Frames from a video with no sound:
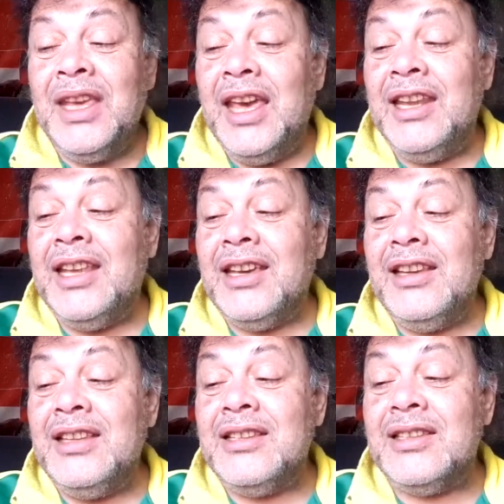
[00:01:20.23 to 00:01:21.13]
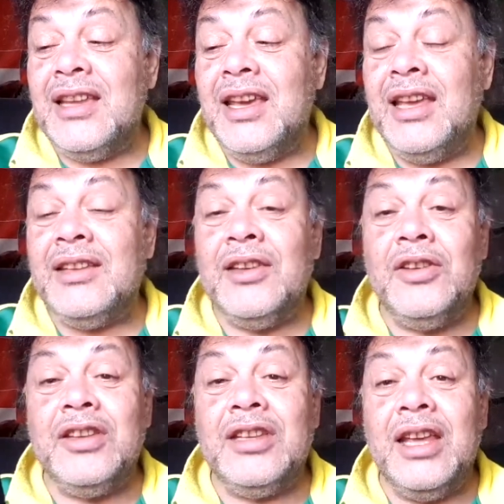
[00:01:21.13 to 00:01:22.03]
and they released the
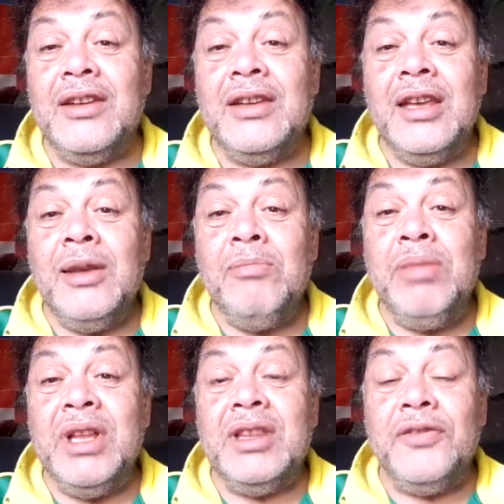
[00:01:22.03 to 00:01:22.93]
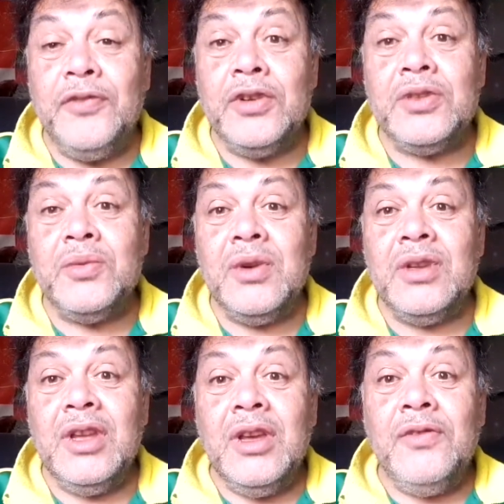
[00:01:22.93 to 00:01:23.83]
Android 10 build, the first
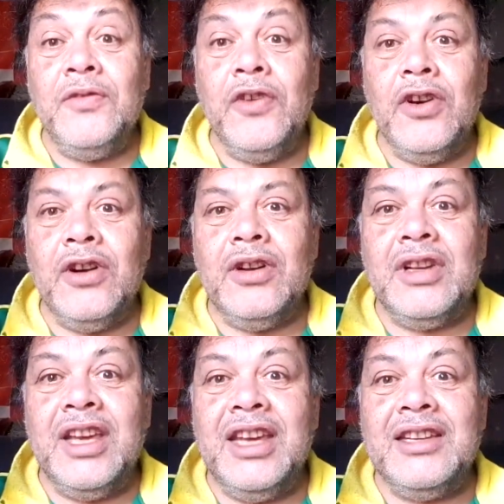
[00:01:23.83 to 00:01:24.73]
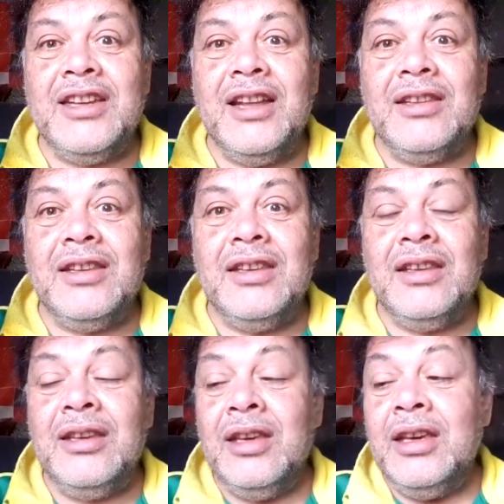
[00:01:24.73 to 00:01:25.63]
one for the HLTE